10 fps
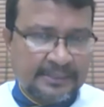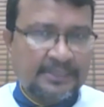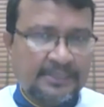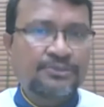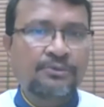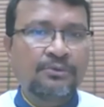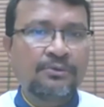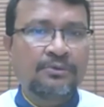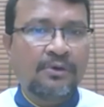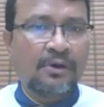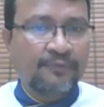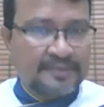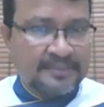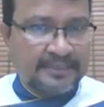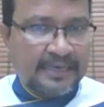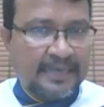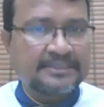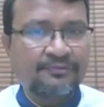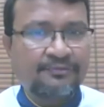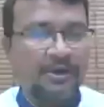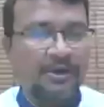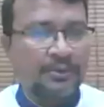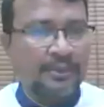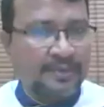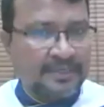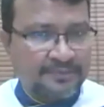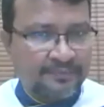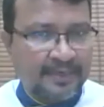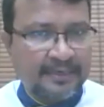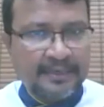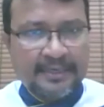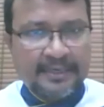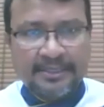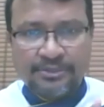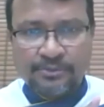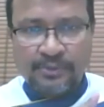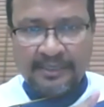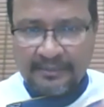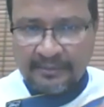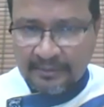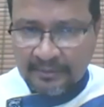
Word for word: So obviously, as of now, the best way is to either